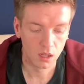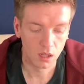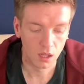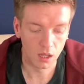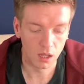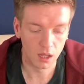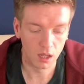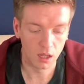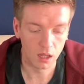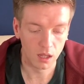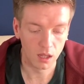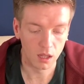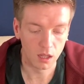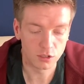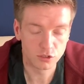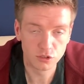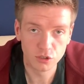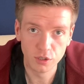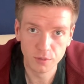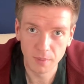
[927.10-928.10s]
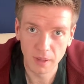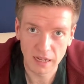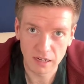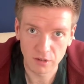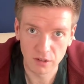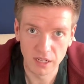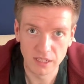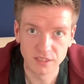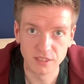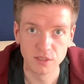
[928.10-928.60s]
A true
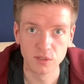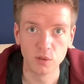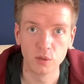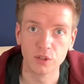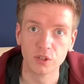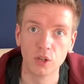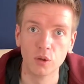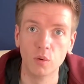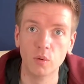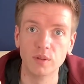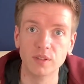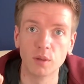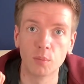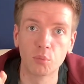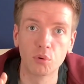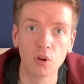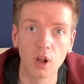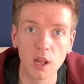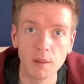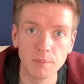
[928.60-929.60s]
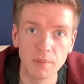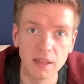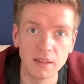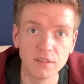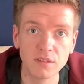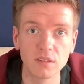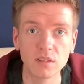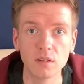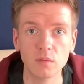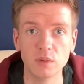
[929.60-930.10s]
macro lens is also always a prime
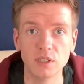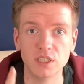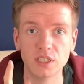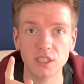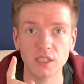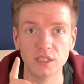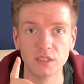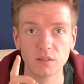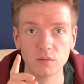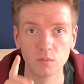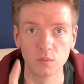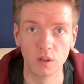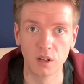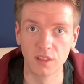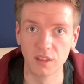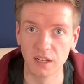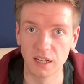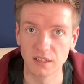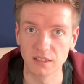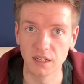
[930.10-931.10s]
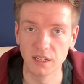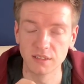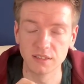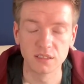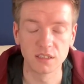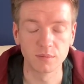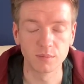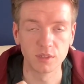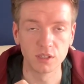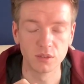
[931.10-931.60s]
lens, which is one of the next lenses
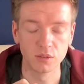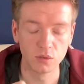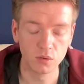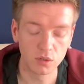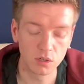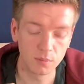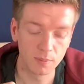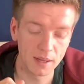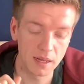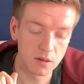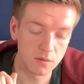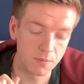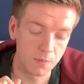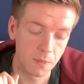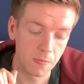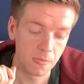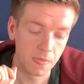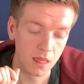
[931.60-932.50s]
I'm going to talk about.